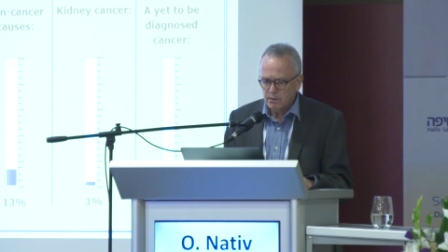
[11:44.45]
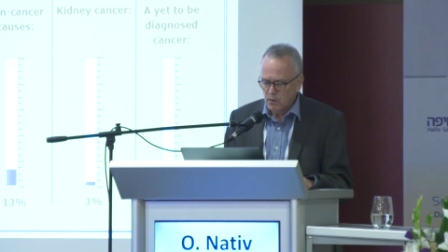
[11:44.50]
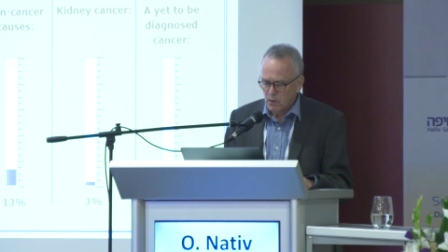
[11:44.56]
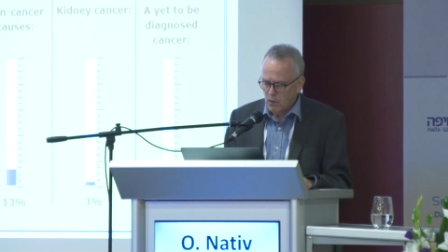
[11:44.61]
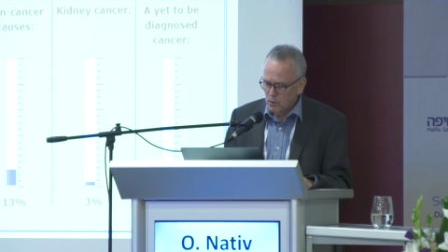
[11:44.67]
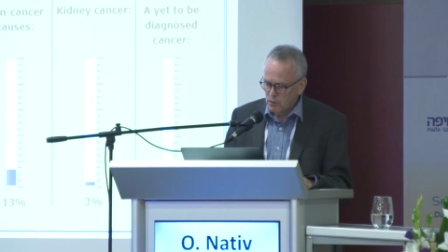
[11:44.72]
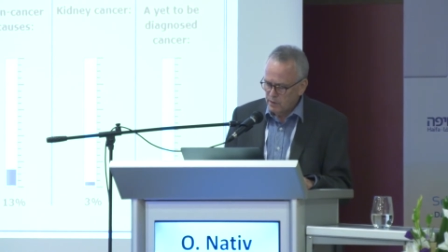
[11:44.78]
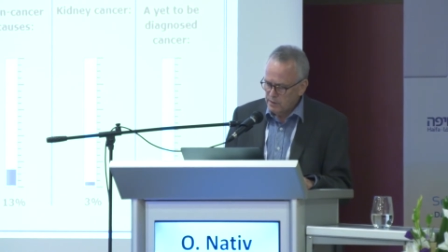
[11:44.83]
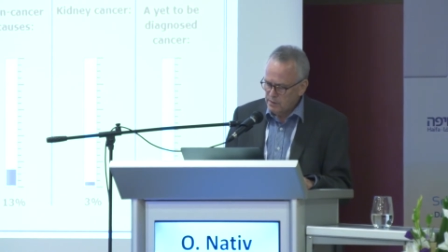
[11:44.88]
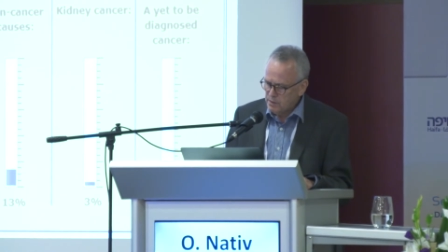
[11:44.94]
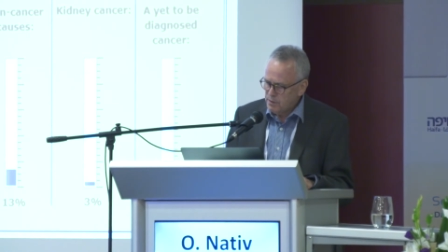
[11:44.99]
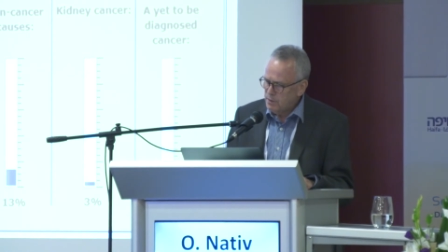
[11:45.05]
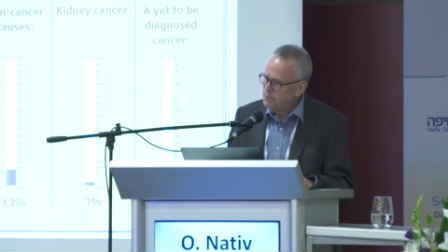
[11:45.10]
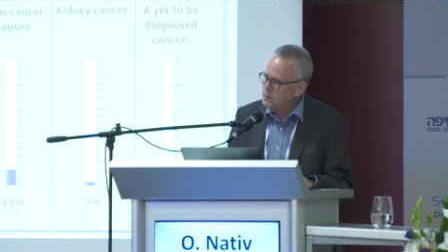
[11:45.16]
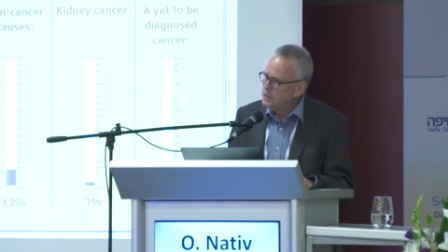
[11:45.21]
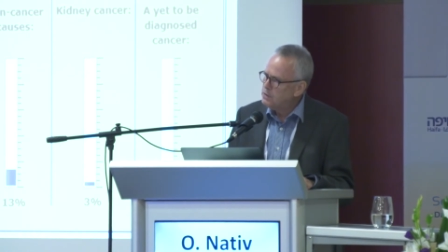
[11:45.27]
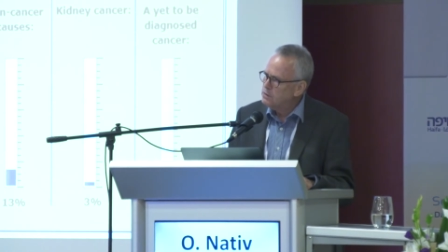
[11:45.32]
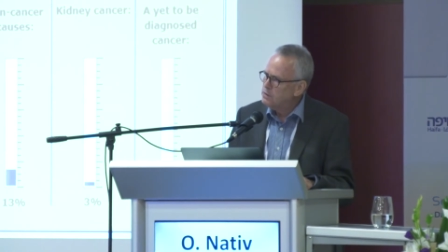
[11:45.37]
Only
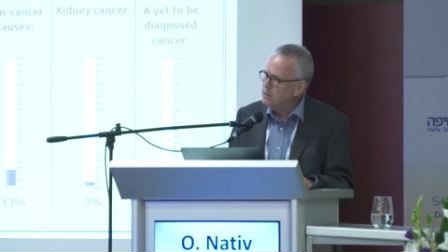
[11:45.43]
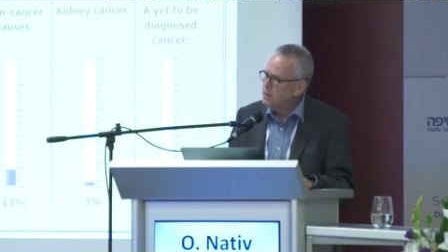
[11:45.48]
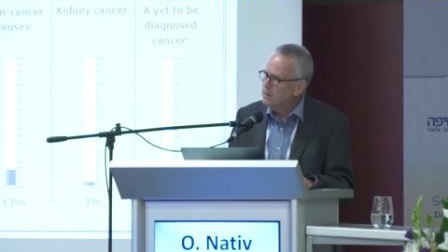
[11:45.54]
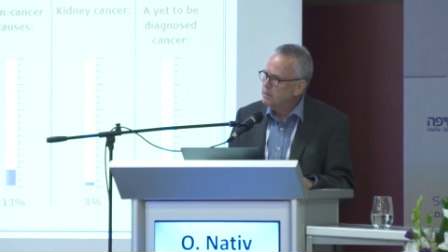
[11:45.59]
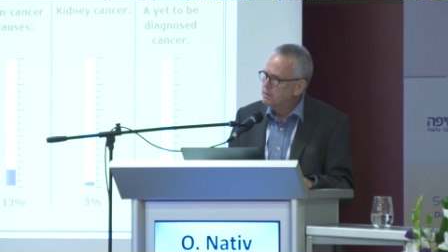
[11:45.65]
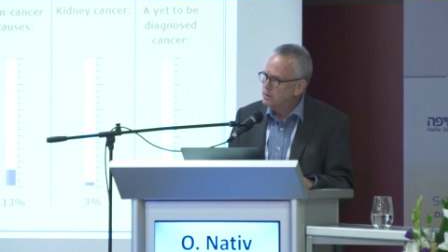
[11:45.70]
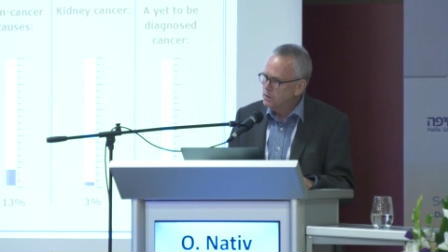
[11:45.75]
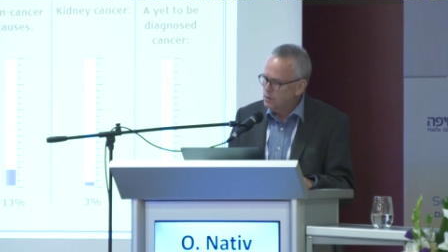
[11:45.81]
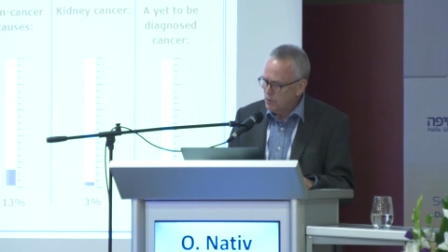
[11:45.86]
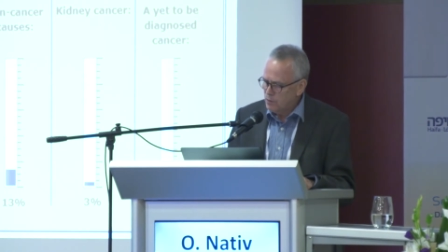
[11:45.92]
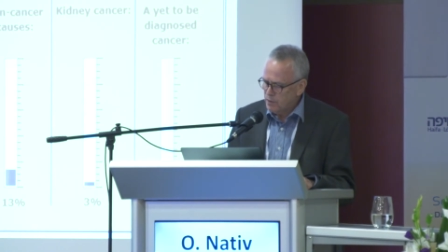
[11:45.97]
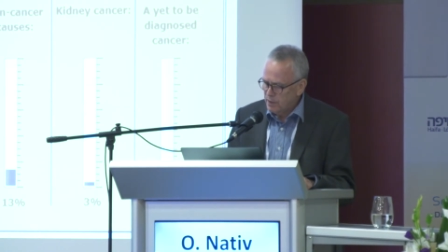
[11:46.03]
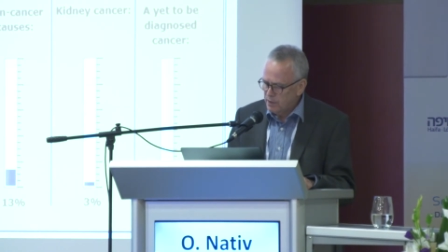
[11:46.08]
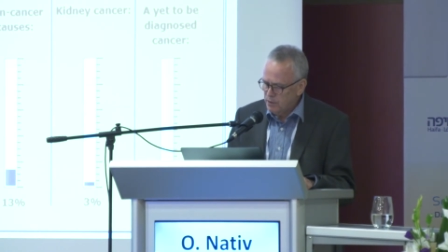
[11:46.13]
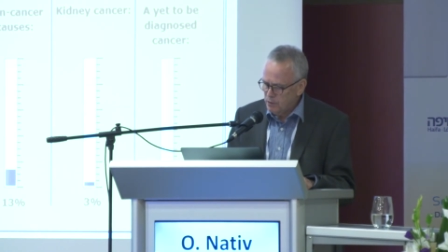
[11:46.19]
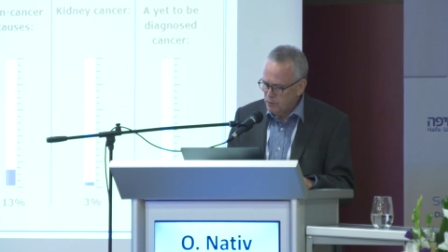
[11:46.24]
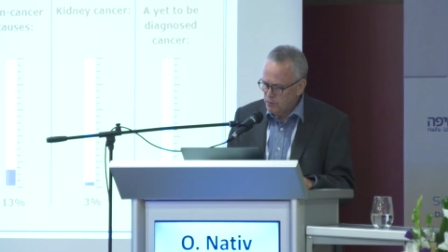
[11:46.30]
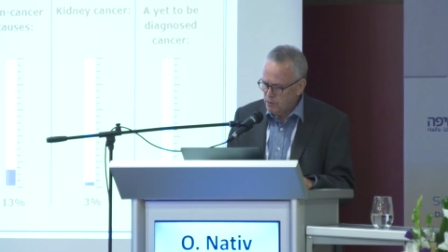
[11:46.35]
3%. You
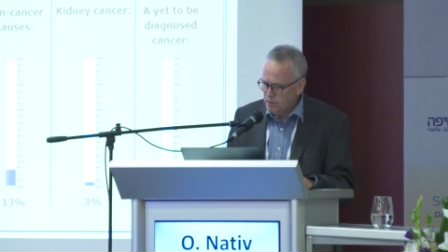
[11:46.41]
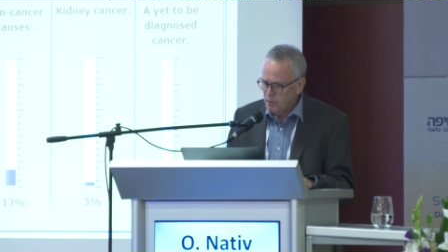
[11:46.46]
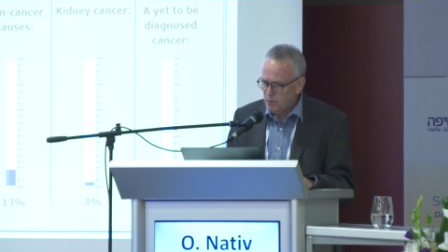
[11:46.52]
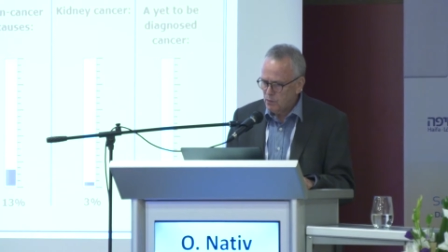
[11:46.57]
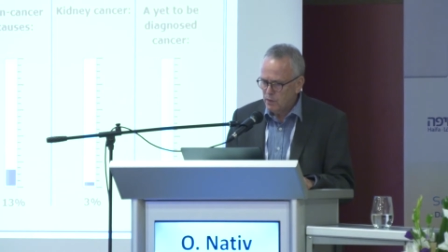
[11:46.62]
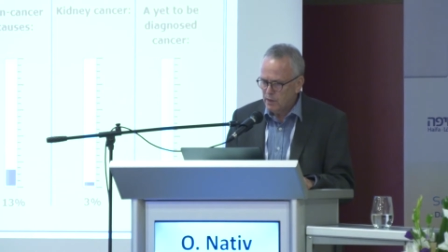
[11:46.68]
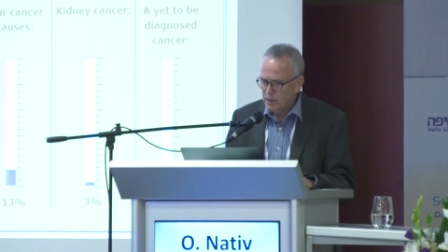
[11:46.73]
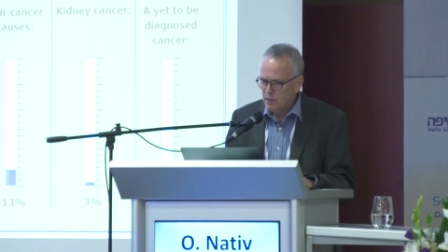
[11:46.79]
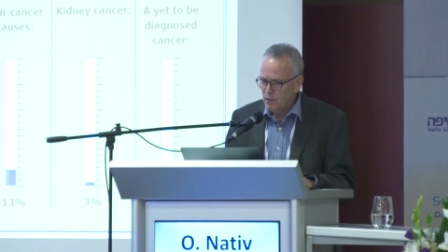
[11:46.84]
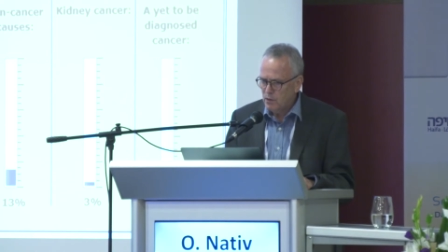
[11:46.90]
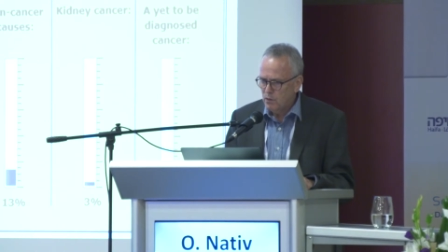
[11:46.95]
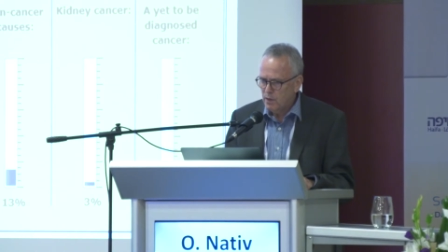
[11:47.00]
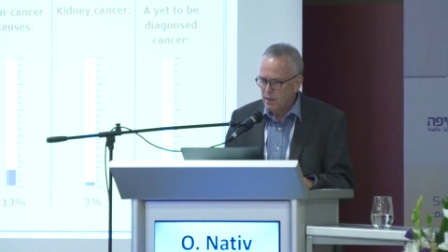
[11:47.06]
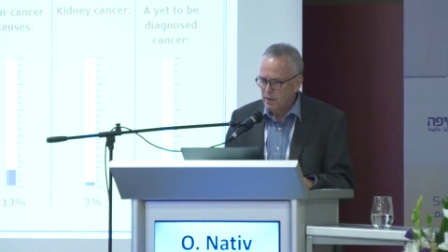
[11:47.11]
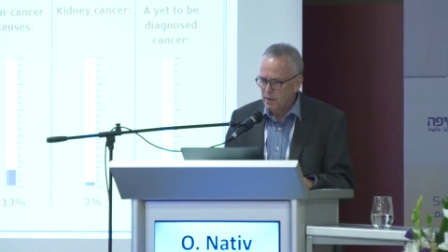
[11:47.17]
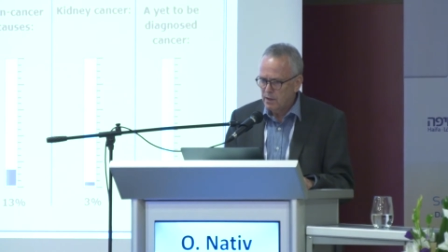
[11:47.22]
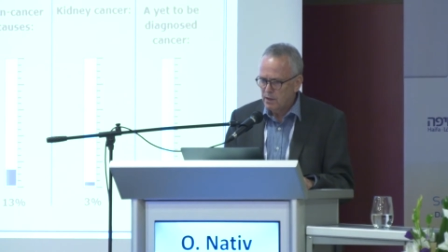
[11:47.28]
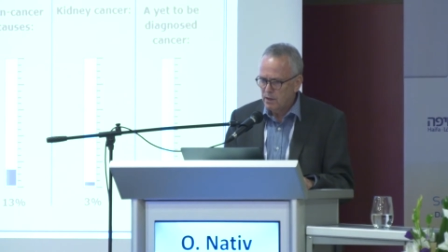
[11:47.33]
can use it when
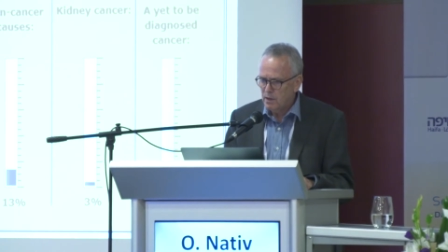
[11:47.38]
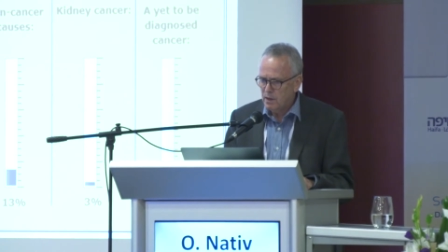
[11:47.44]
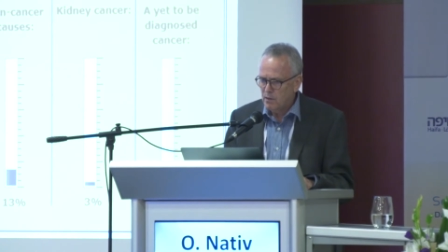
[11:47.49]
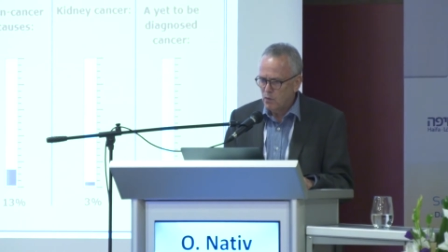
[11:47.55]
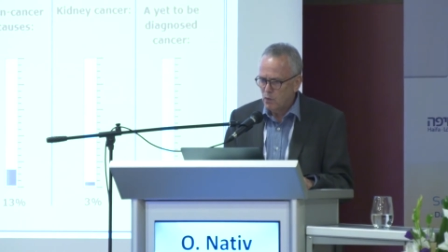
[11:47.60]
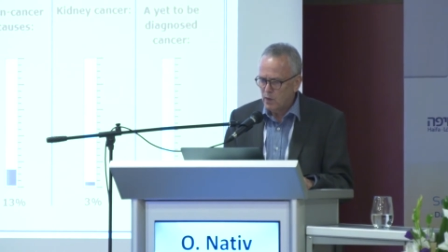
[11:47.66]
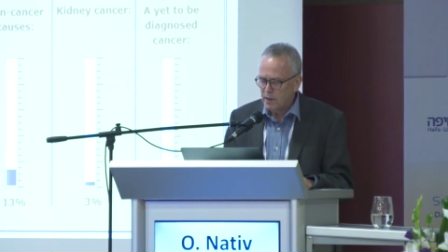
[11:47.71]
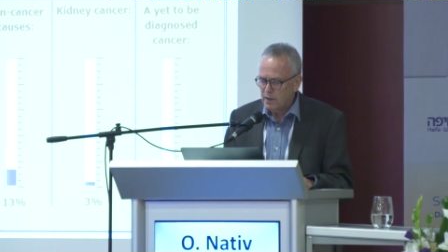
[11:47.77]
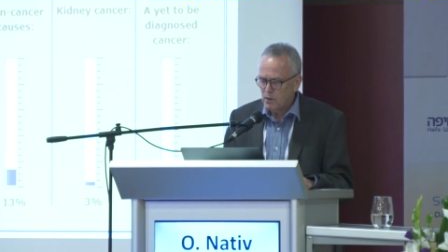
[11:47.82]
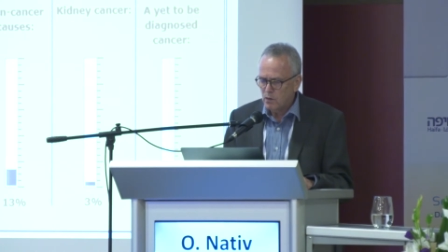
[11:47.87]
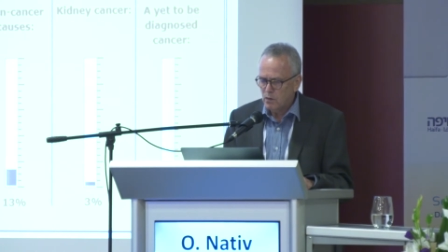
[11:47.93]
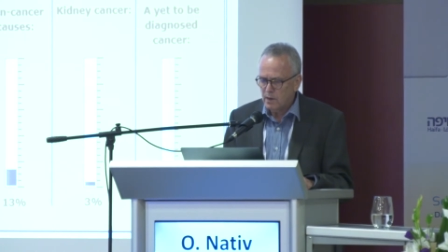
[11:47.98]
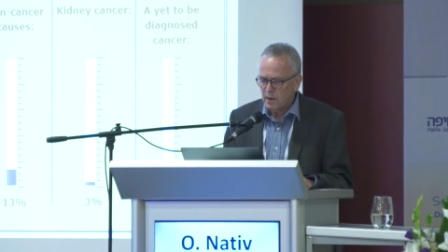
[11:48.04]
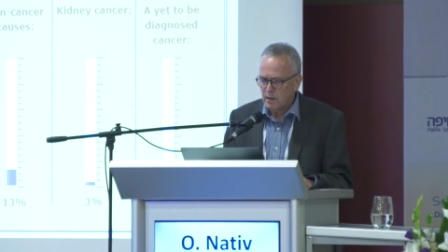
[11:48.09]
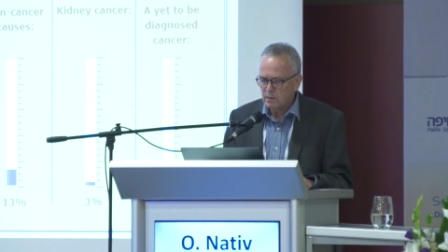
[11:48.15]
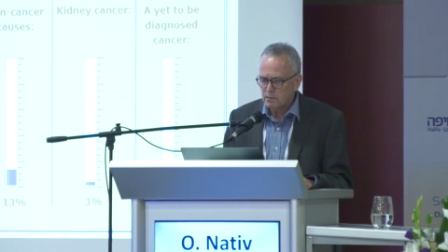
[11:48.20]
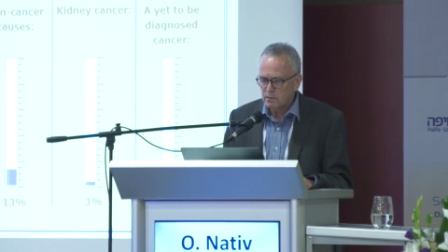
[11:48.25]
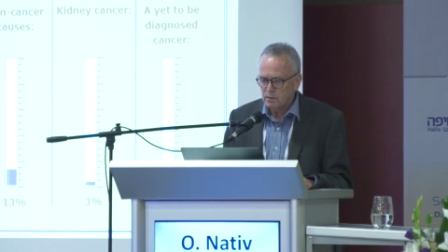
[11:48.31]
you
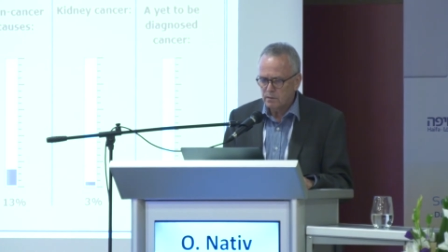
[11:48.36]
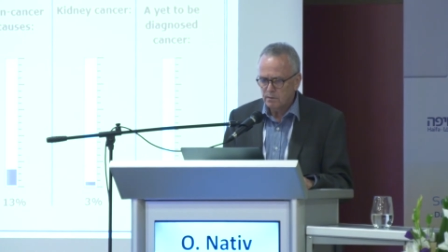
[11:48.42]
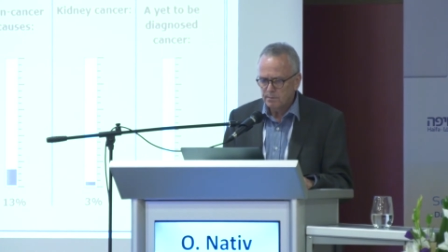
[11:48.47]
count.